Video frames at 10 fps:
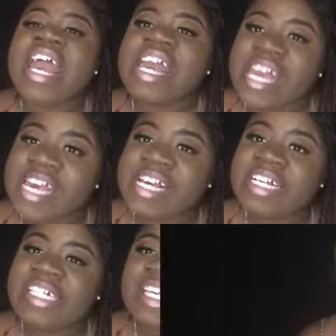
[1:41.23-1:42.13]
is
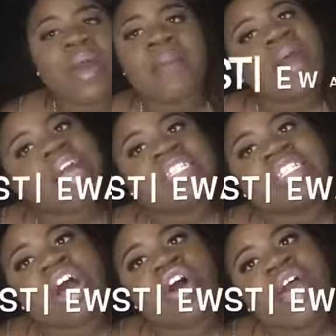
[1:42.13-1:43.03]
EWAY
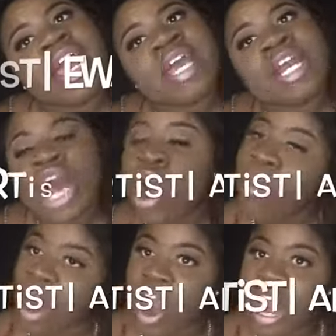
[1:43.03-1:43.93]
PESO and
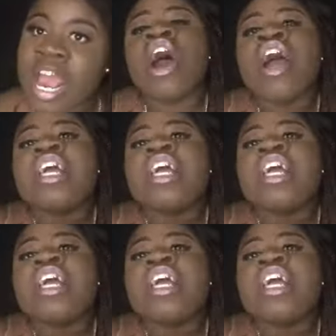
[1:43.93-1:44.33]
Amari.